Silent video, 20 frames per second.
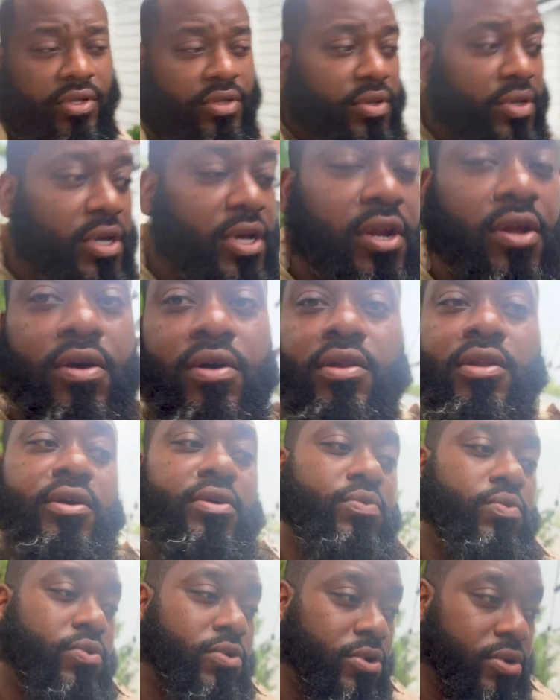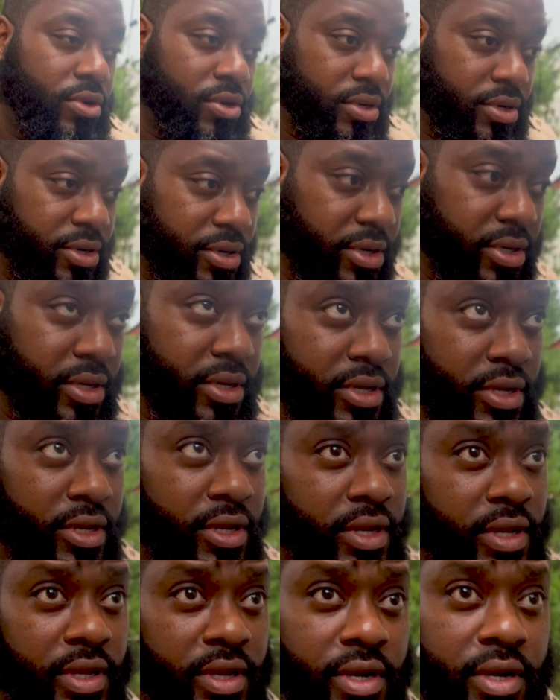you got all that water
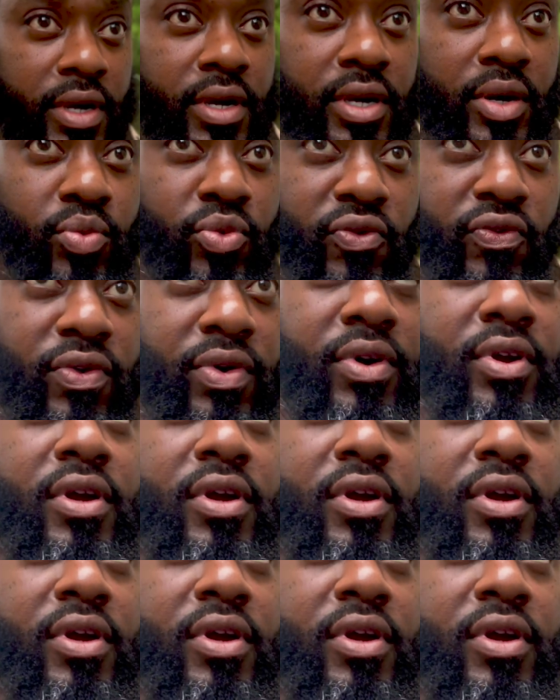coming from the